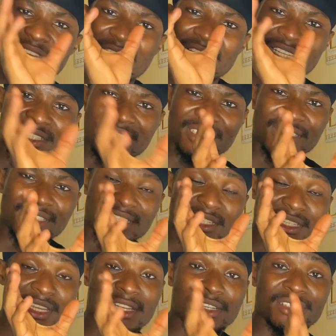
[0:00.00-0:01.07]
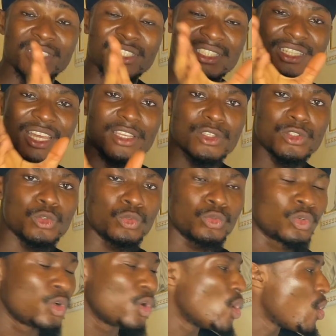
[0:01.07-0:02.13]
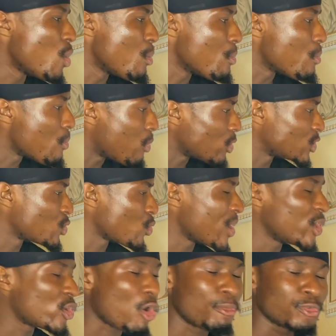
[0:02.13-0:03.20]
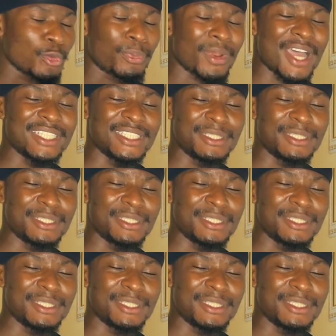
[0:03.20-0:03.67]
A resistance zone. But when it comes to supply and